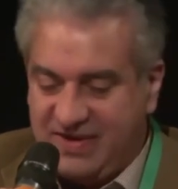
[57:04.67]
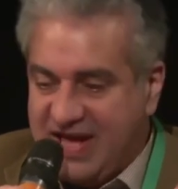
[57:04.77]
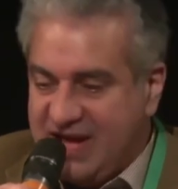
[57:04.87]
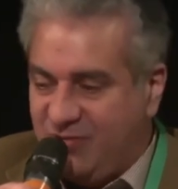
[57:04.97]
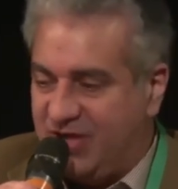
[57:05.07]

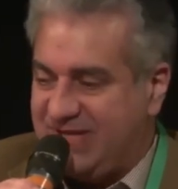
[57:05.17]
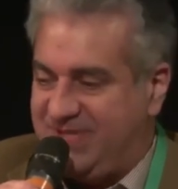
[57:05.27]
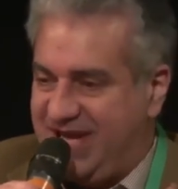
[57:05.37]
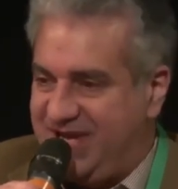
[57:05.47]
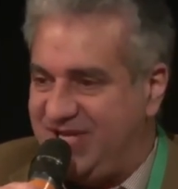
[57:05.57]
WhatsApp
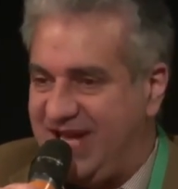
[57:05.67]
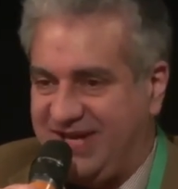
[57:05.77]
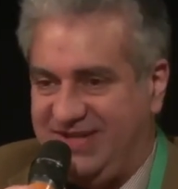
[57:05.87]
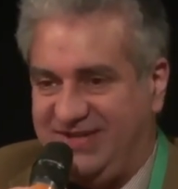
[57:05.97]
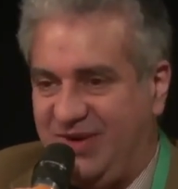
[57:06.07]
changed their
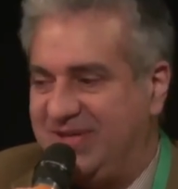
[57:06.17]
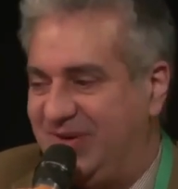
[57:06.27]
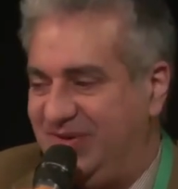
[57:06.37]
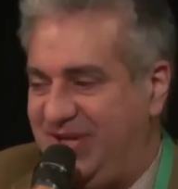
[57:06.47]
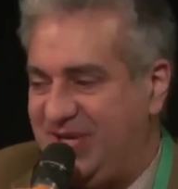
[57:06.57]
terms and
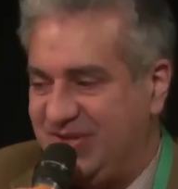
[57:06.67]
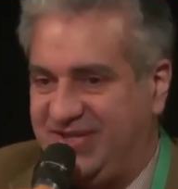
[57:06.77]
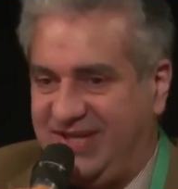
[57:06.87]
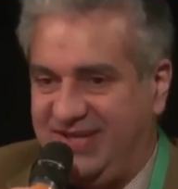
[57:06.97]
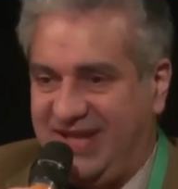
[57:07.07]
conditions.
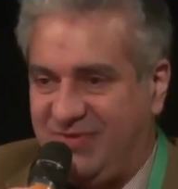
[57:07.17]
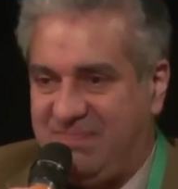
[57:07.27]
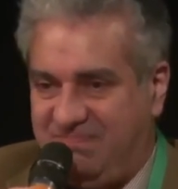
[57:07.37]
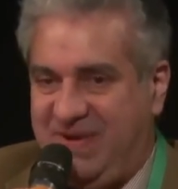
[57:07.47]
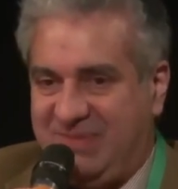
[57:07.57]
There were
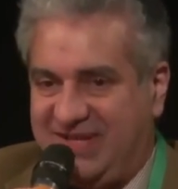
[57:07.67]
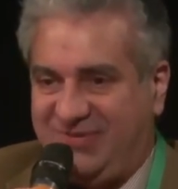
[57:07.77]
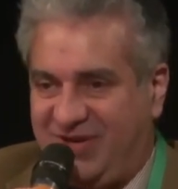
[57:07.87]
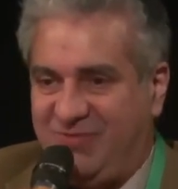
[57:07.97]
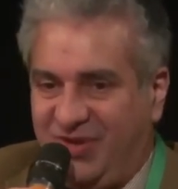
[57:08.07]
people that
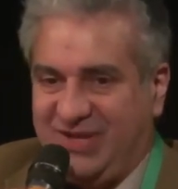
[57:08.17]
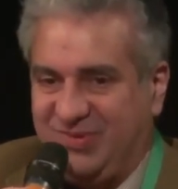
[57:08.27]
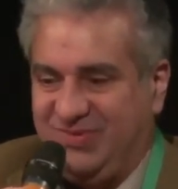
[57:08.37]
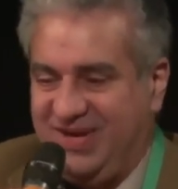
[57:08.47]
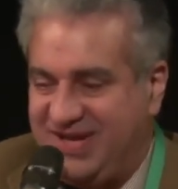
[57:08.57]
really wanted
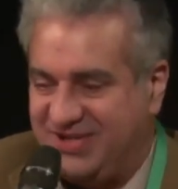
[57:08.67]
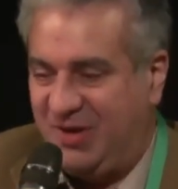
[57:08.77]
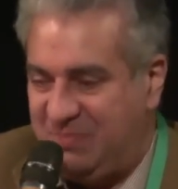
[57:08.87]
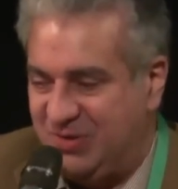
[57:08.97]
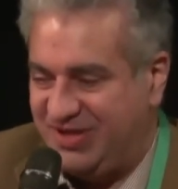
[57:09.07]
to
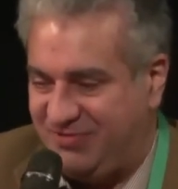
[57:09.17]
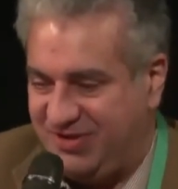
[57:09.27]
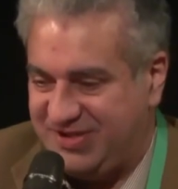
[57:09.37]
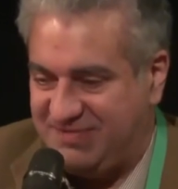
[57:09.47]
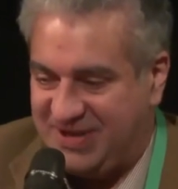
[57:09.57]
stop using
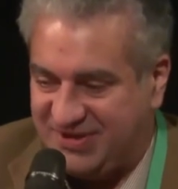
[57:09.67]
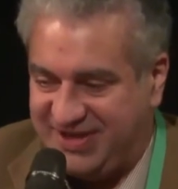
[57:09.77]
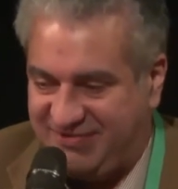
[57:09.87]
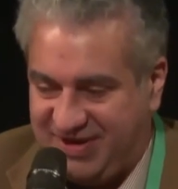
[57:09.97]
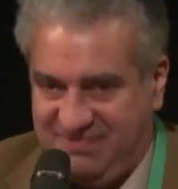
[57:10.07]
WhatsApp because they
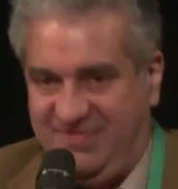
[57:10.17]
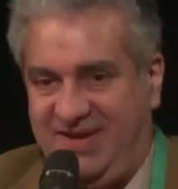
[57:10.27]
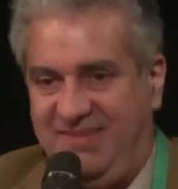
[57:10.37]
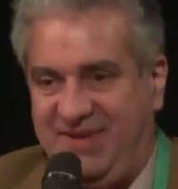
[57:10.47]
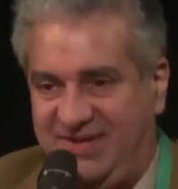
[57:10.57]
were, I
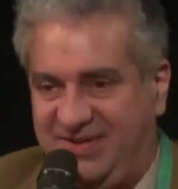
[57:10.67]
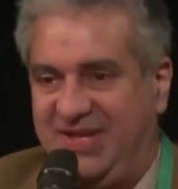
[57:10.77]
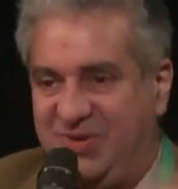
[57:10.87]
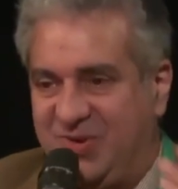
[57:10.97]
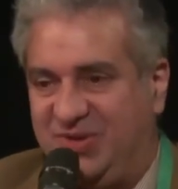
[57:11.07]
mean, the
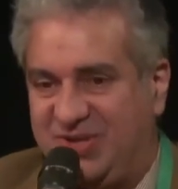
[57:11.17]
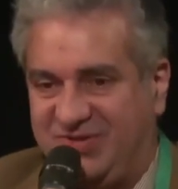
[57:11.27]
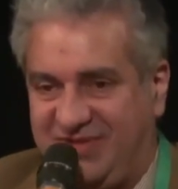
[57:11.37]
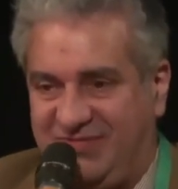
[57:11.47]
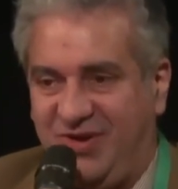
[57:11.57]
new conditions
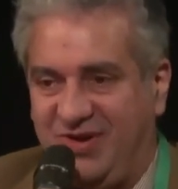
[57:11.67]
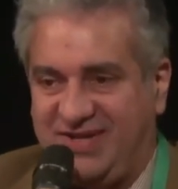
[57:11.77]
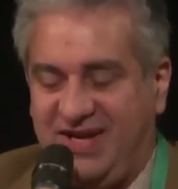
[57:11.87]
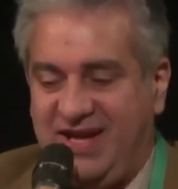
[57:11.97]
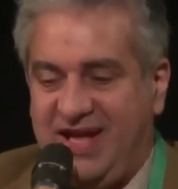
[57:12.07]
were worse.
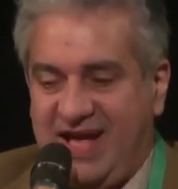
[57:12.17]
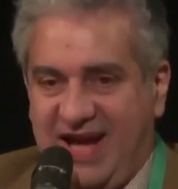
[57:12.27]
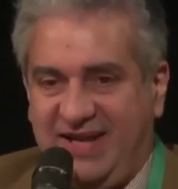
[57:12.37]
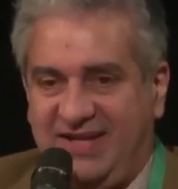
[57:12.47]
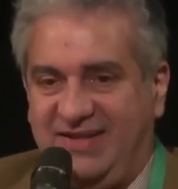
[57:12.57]

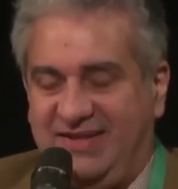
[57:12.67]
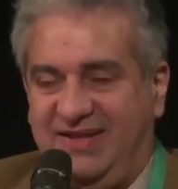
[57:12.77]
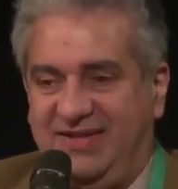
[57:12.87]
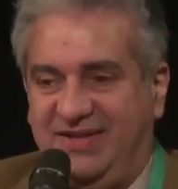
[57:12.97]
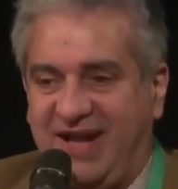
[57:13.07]
And
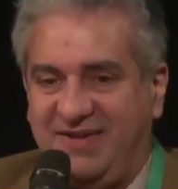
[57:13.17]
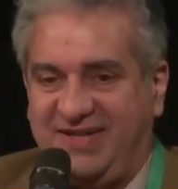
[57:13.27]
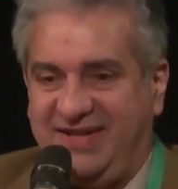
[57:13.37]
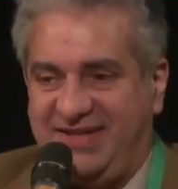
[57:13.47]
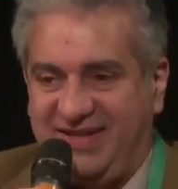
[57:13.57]
the survey
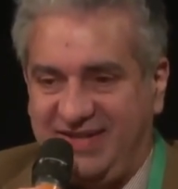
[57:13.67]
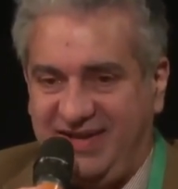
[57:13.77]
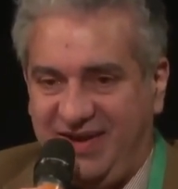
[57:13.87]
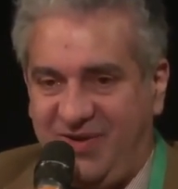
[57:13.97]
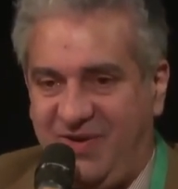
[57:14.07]
said that
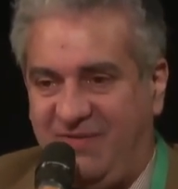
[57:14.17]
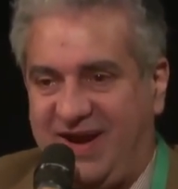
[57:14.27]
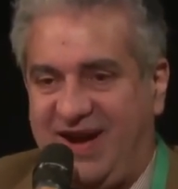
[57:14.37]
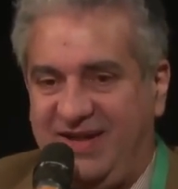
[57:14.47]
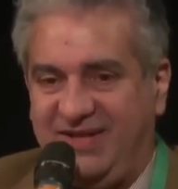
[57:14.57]
over
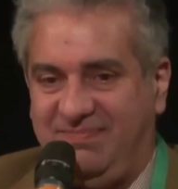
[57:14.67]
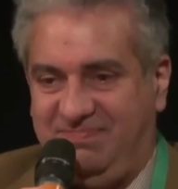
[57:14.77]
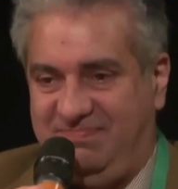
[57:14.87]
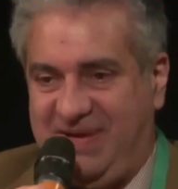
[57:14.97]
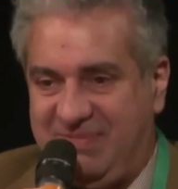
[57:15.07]

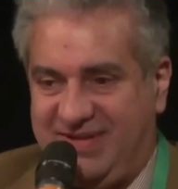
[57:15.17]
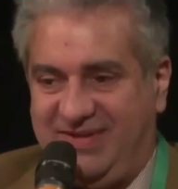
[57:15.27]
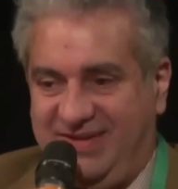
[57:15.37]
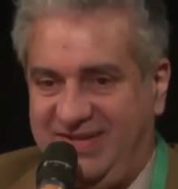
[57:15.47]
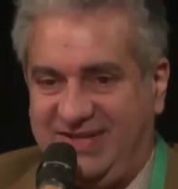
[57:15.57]
100 people
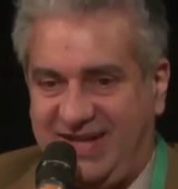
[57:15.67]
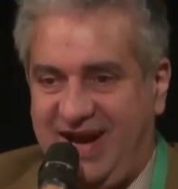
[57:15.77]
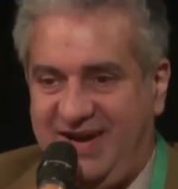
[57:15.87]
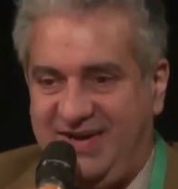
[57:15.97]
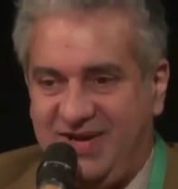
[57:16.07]
that
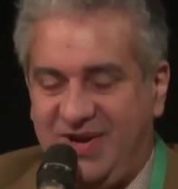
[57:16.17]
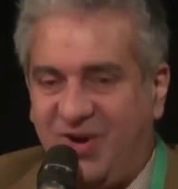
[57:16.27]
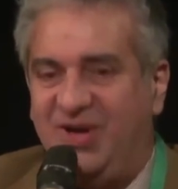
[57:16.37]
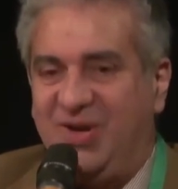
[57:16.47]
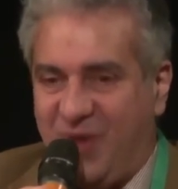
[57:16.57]
tried,
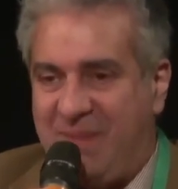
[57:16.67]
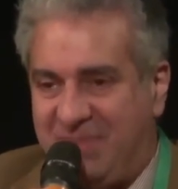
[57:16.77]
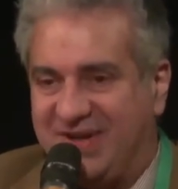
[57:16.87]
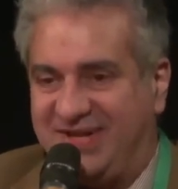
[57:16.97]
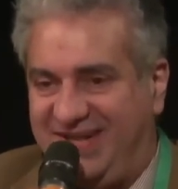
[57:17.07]
only
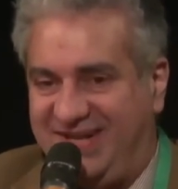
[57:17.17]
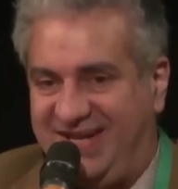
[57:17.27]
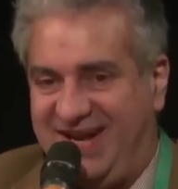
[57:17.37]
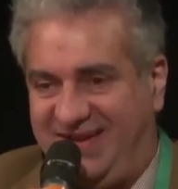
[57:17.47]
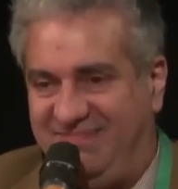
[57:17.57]
1% in the
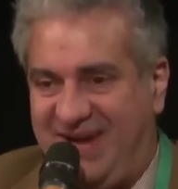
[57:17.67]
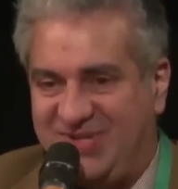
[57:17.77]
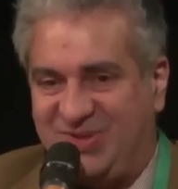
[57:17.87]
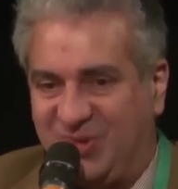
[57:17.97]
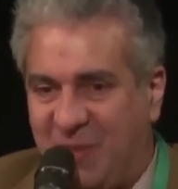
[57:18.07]
end managed
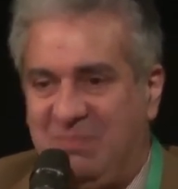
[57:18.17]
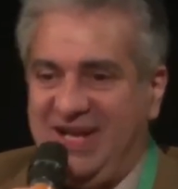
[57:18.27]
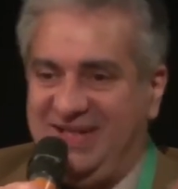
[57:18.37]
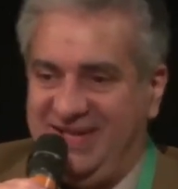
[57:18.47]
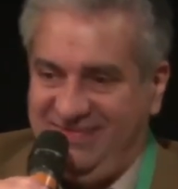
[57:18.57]
to
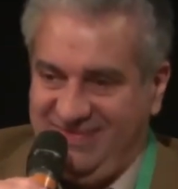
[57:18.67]
completely